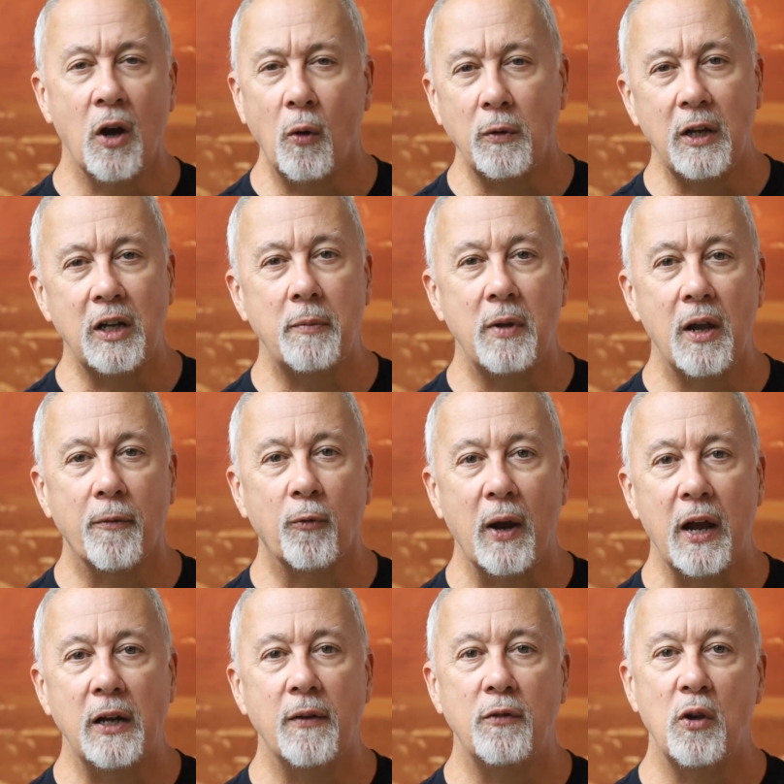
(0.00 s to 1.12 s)
don't need to be
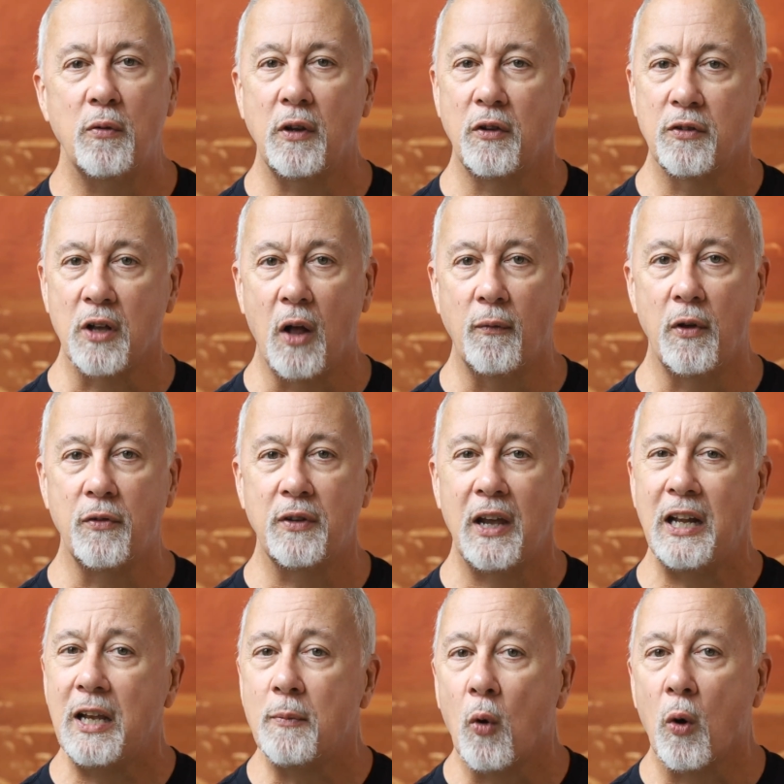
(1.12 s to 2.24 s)
afraid of using solvents
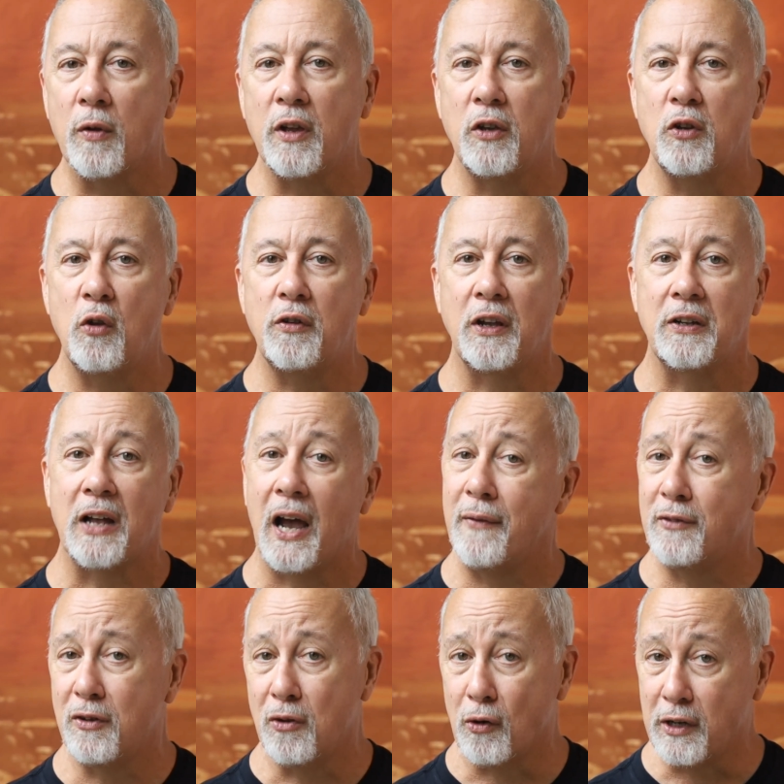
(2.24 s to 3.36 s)
any more than using
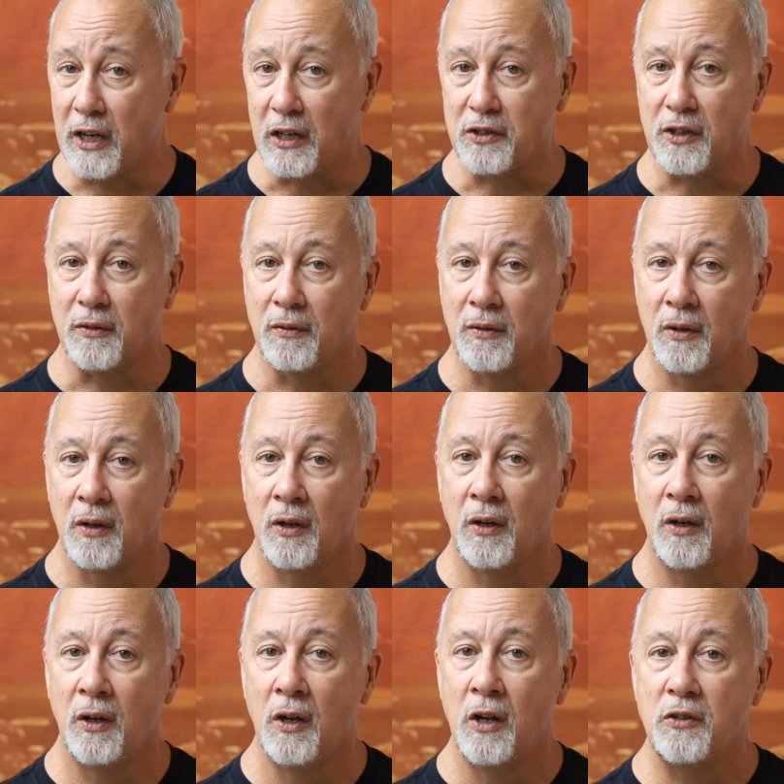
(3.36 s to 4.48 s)
knives in your kitchen.
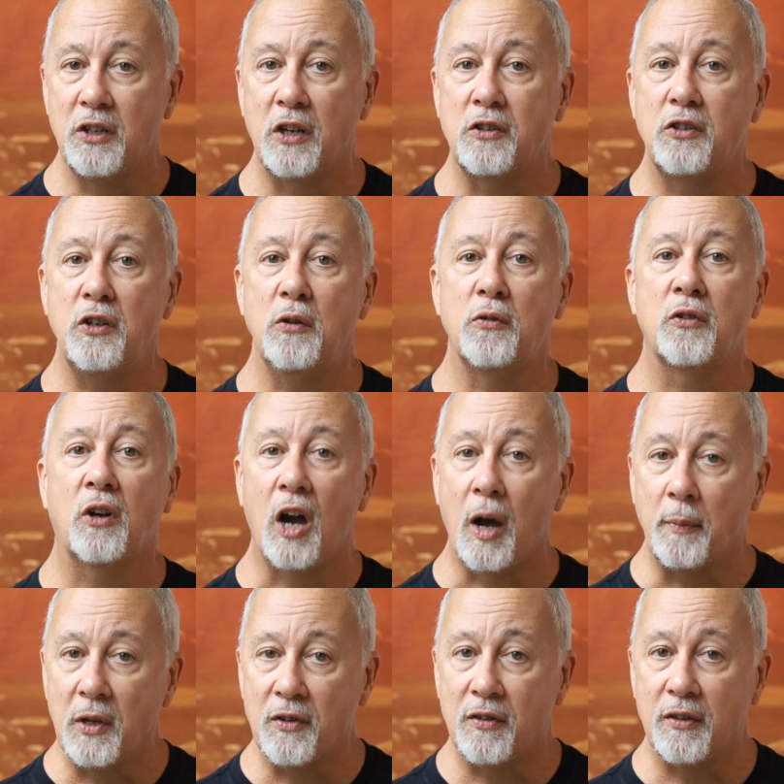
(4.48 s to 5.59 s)
Just use
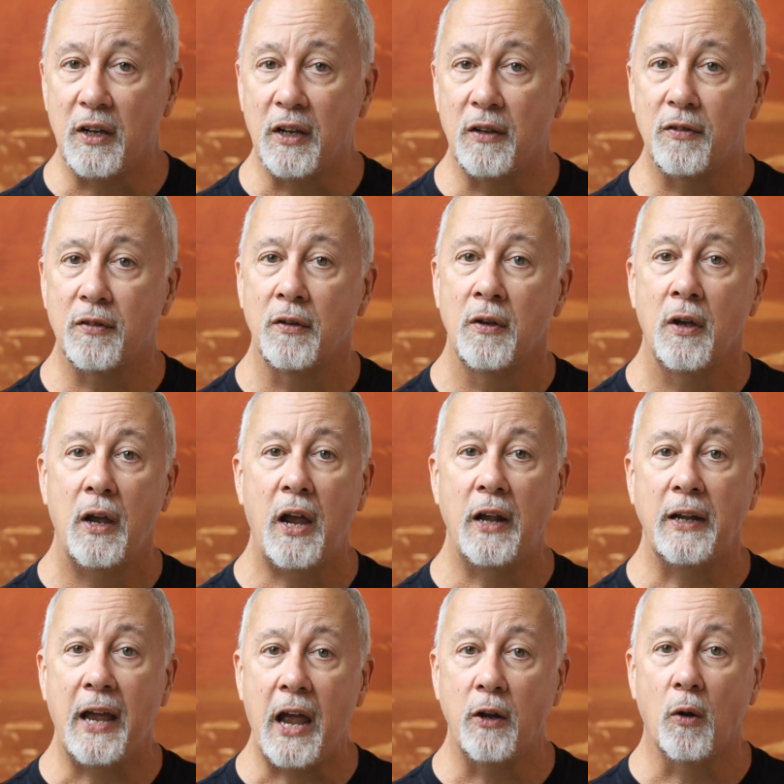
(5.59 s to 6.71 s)
common sense and
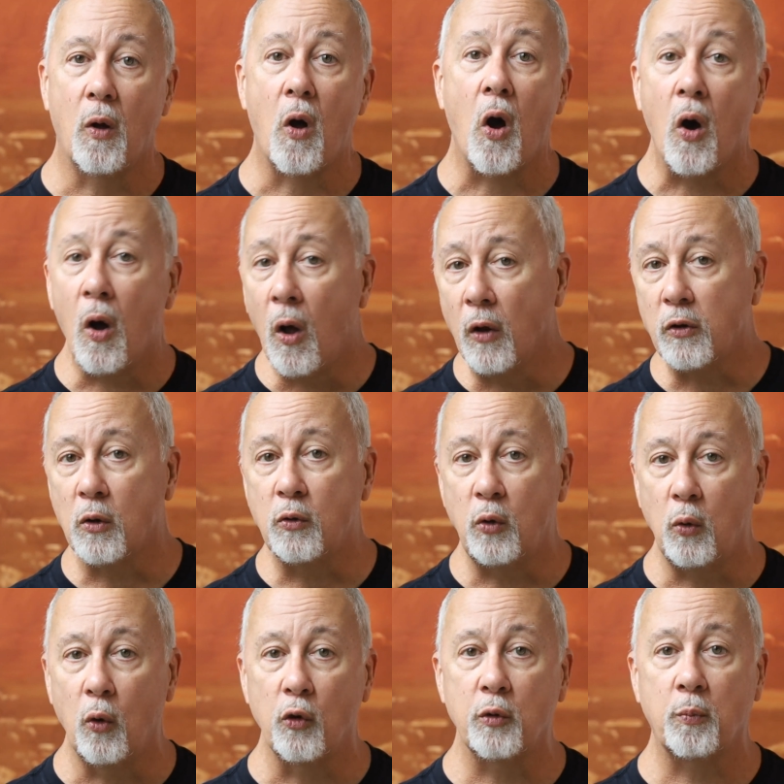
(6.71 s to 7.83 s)
handle all your
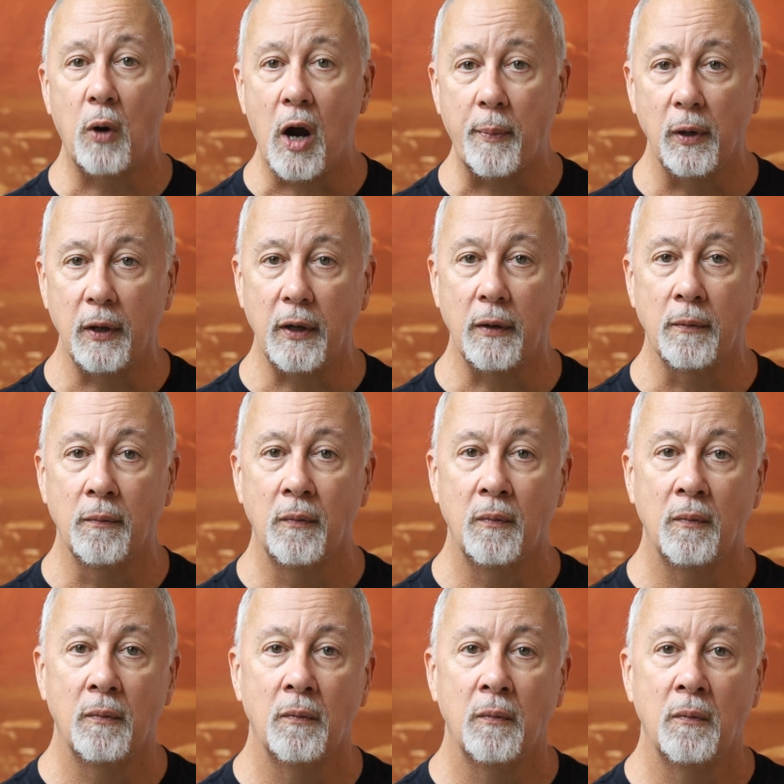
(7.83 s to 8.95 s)
tools properly.
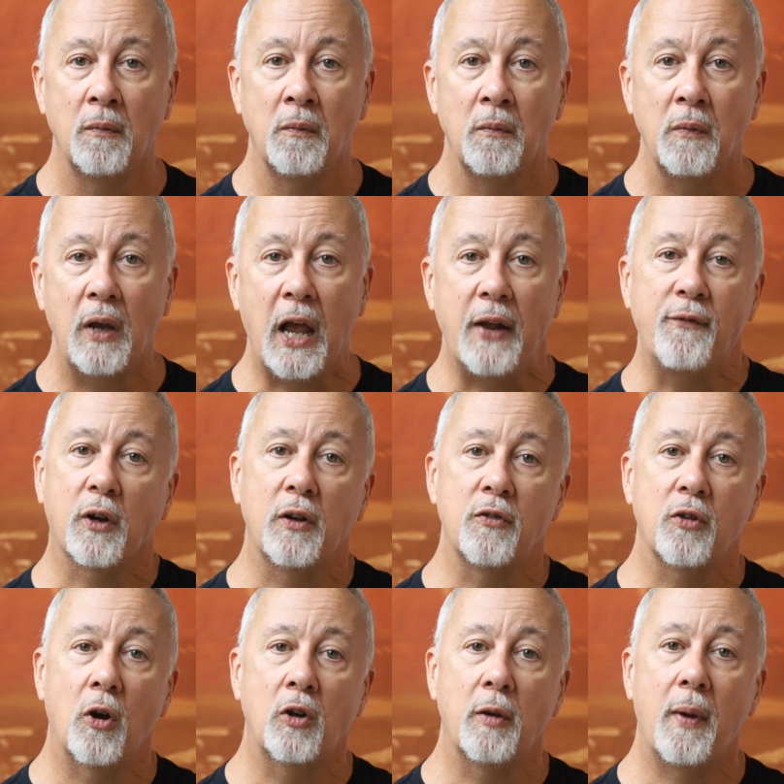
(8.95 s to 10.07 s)
And if you're
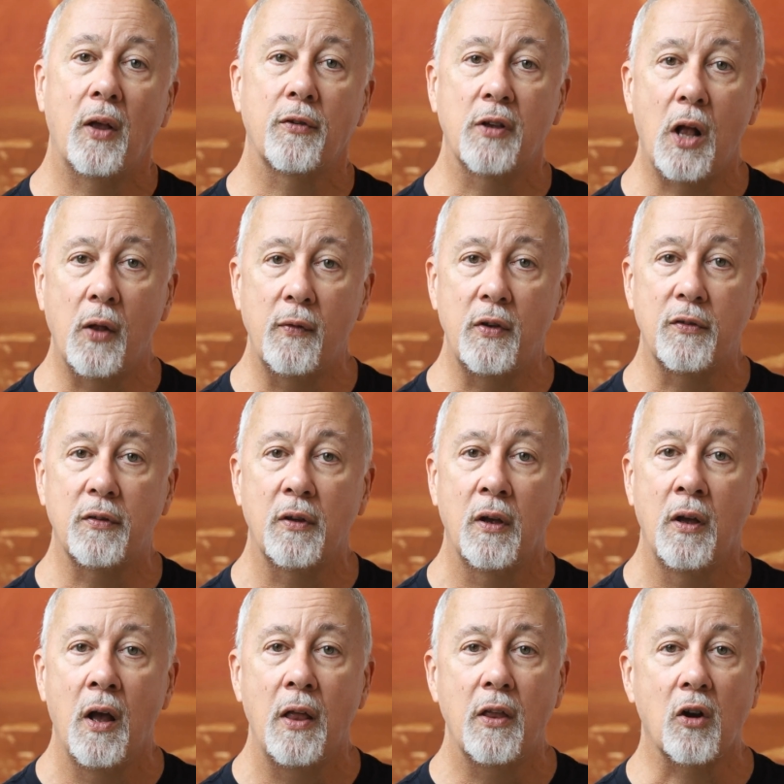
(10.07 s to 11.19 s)
concerned about solvents,
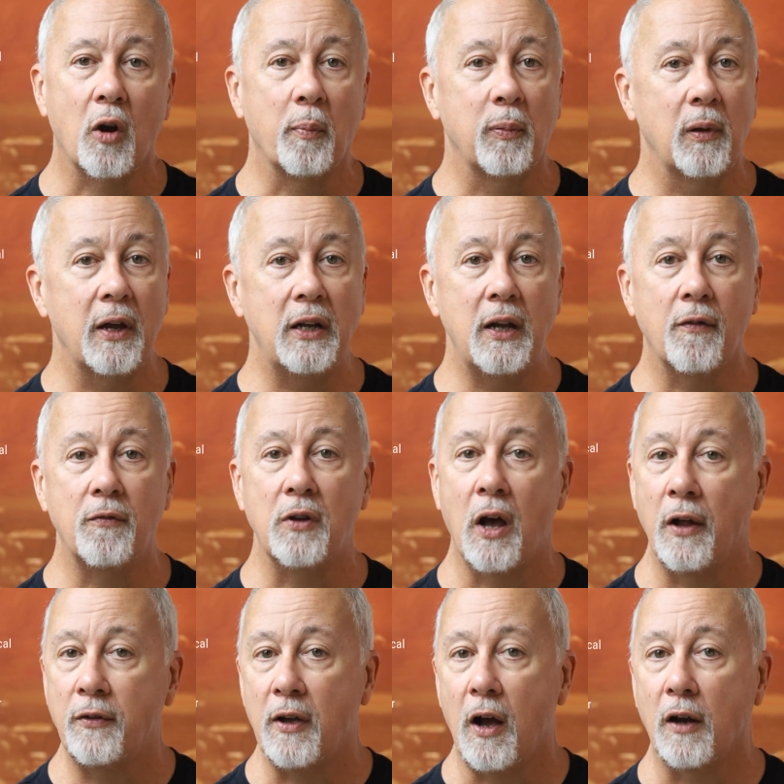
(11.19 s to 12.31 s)
there are plenty of
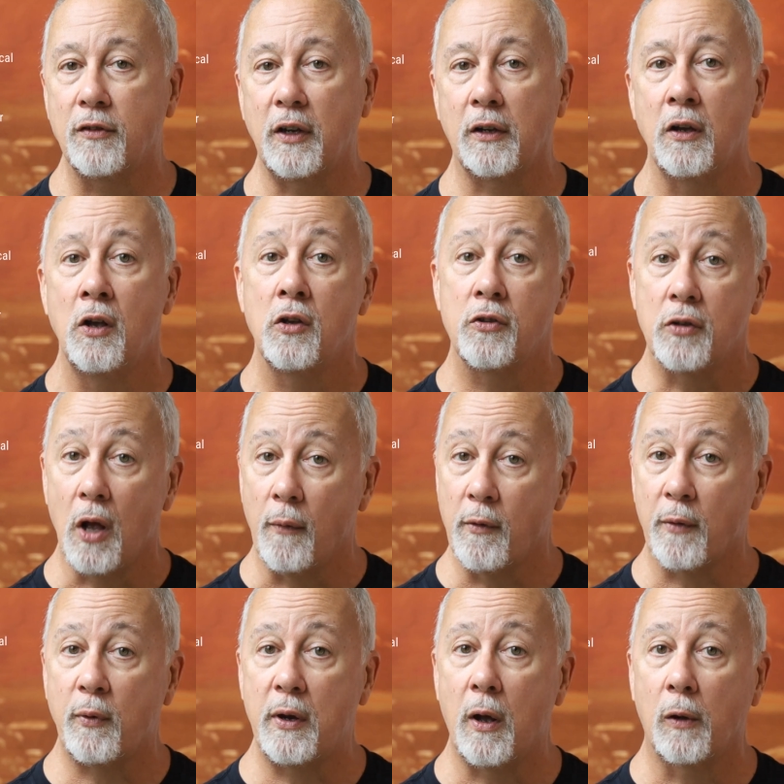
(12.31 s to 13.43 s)
non-toxic,
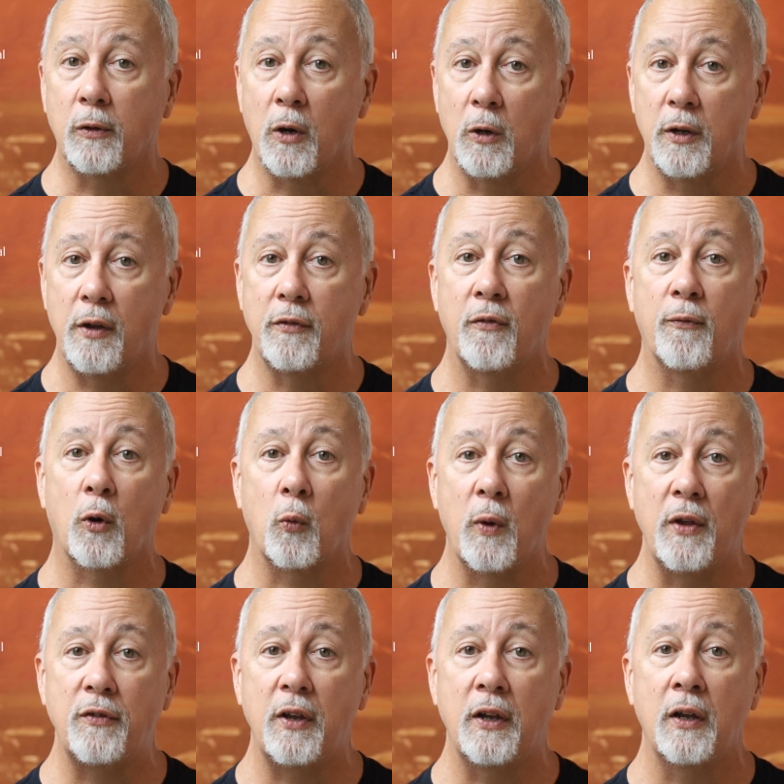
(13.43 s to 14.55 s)
solvent-free alternatives for
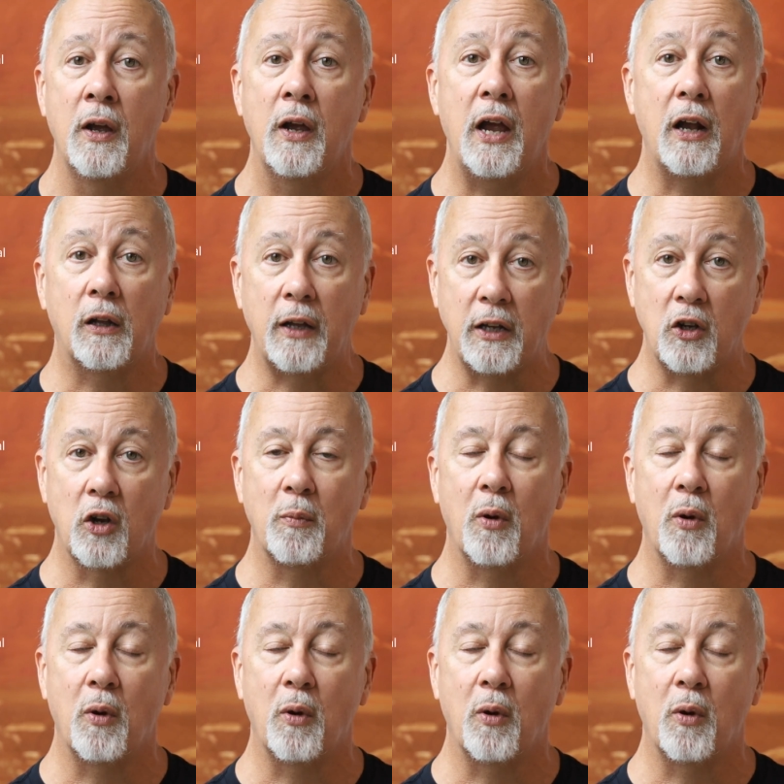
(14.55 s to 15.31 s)
rinsing and cleaning your